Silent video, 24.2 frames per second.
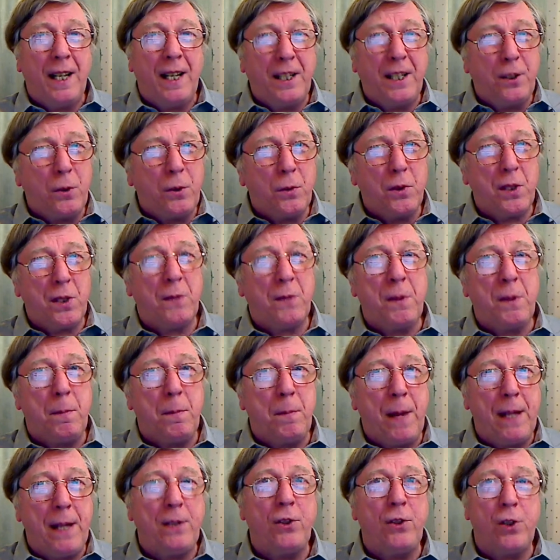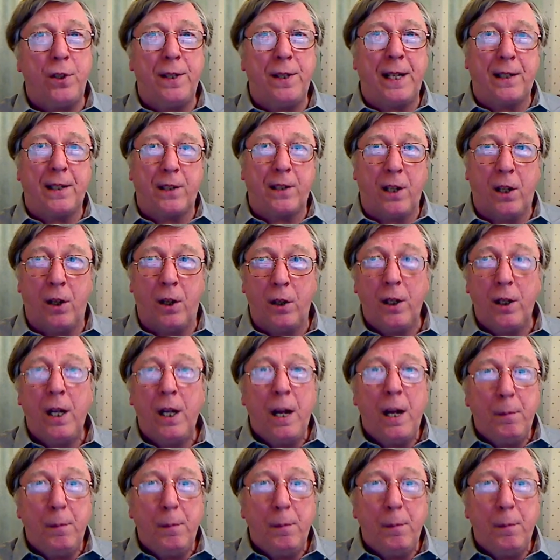and I don't seem to mention that a lot.